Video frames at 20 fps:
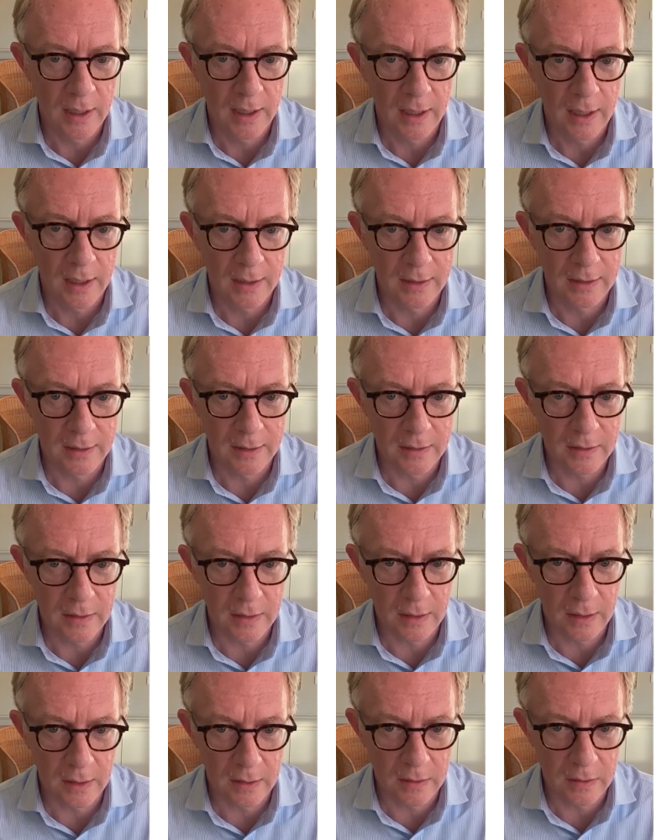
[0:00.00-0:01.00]
And in this
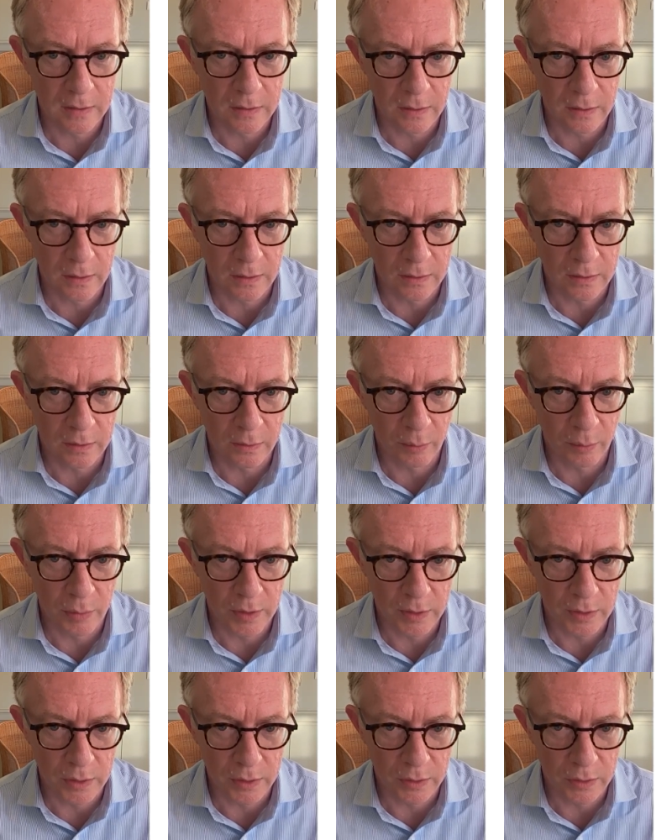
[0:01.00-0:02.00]
case, the
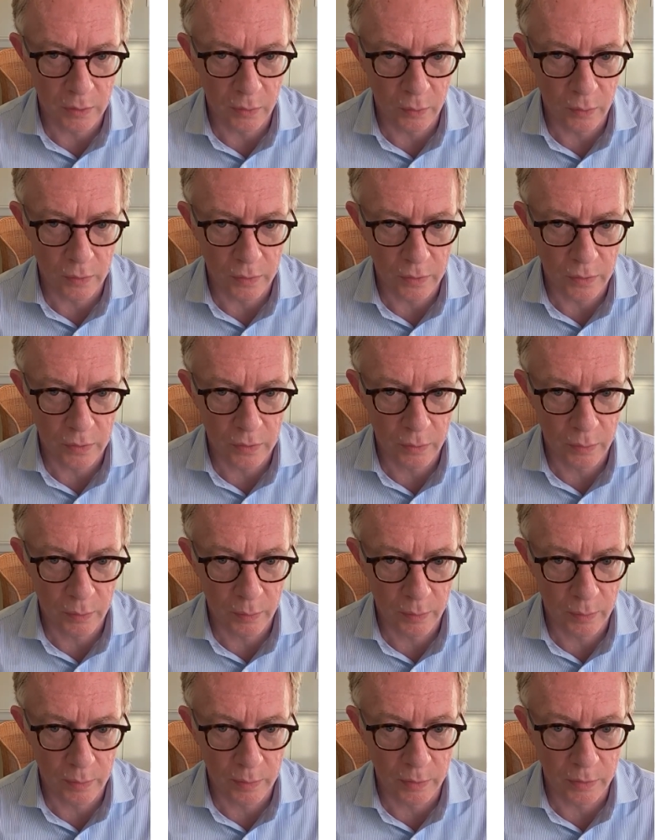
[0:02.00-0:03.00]
patient was
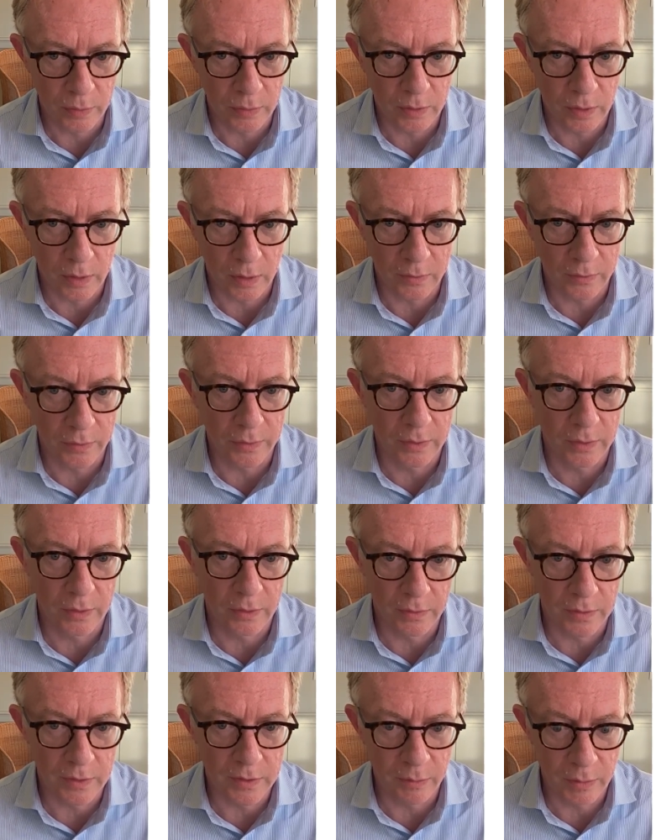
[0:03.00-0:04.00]
put on
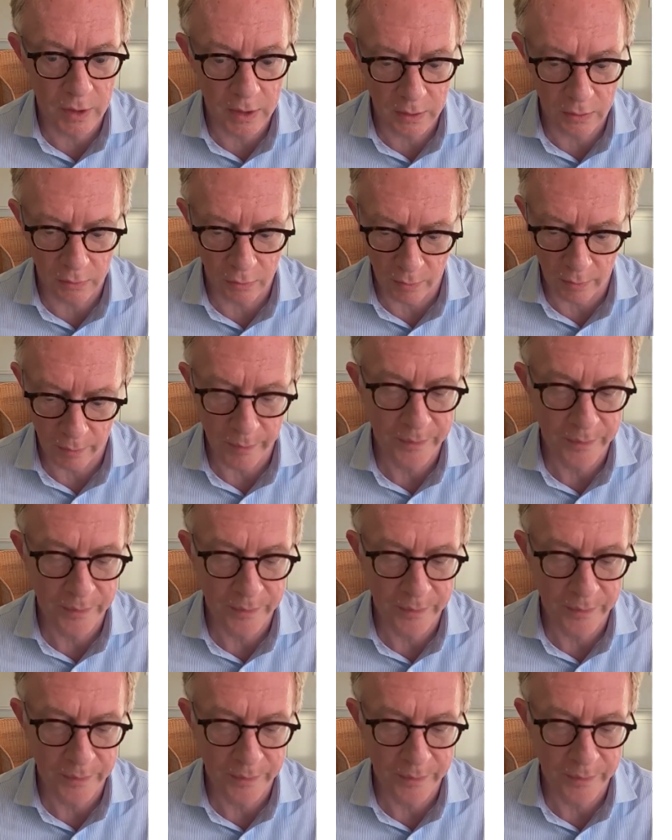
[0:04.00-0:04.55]
resmetirom.